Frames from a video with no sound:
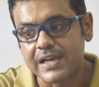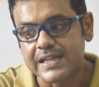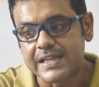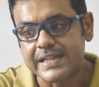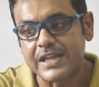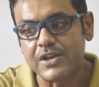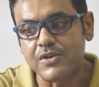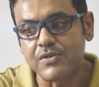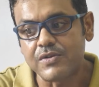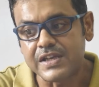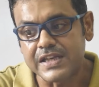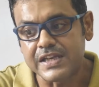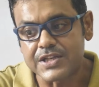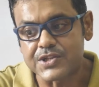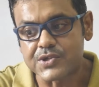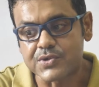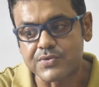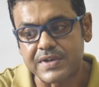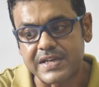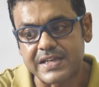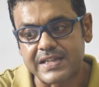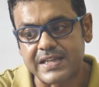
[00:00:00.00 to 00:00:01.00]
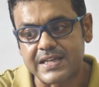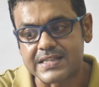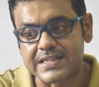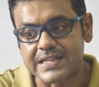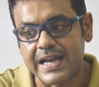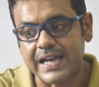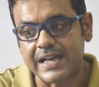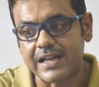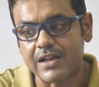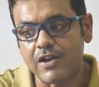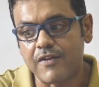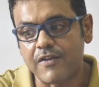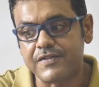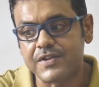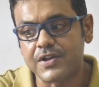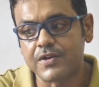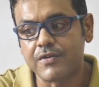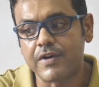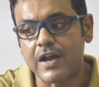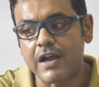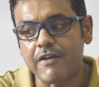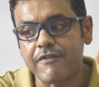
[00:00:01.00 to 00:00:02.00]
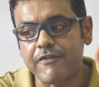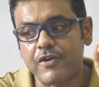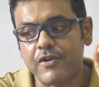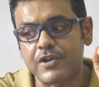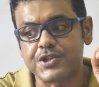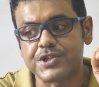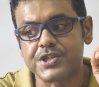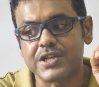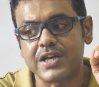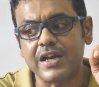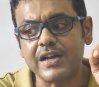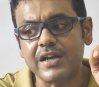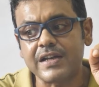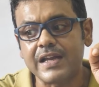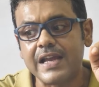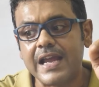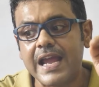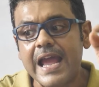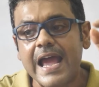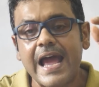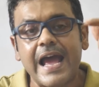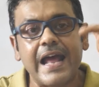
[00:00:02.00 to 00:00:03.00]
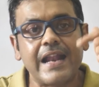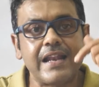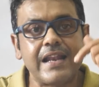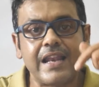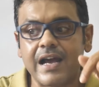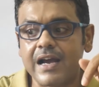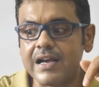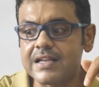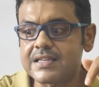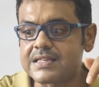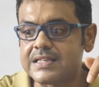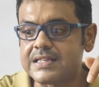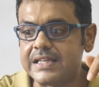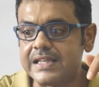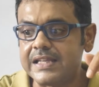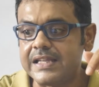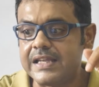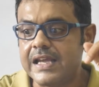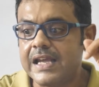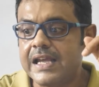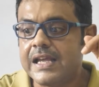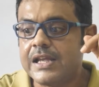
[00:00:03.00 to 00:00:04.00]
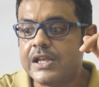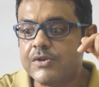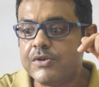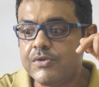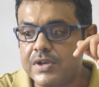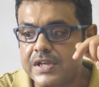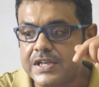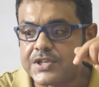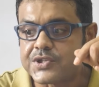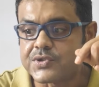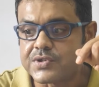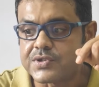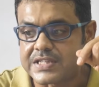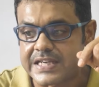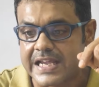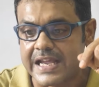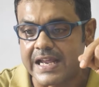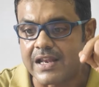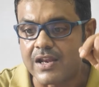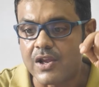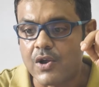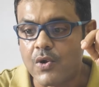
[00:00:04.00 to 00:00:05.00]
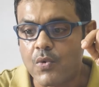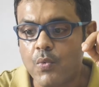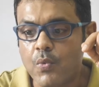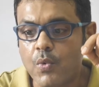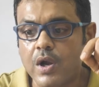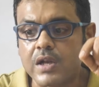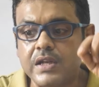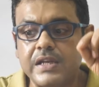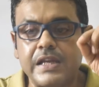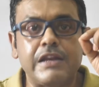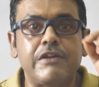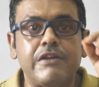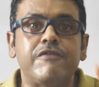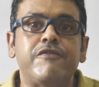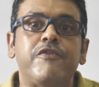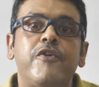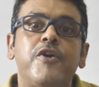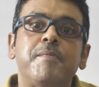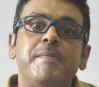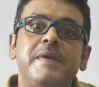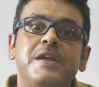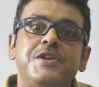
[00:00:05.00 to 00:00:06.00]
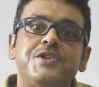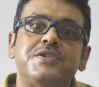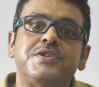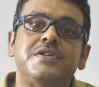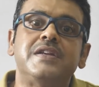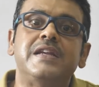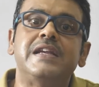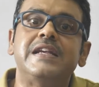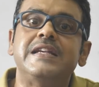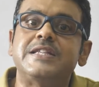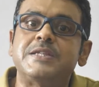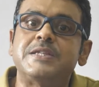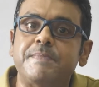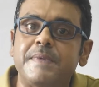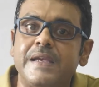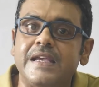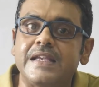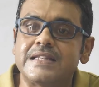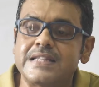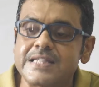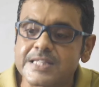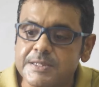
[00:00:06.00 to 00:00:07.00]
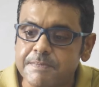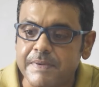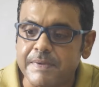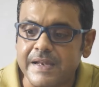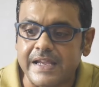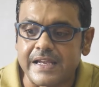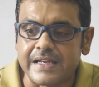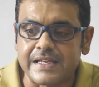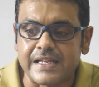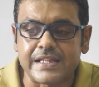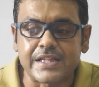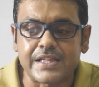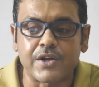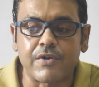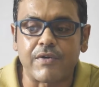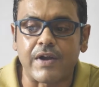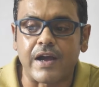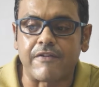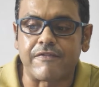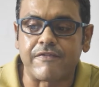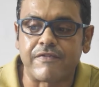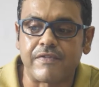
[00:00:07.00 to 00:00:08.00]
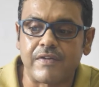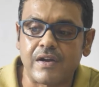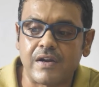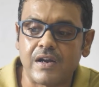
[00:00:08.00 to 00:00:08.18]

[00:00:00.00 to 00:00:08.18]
Then you need to read the title of the graph or chart, and lastly, you need to tell what information is being displayed in the graph.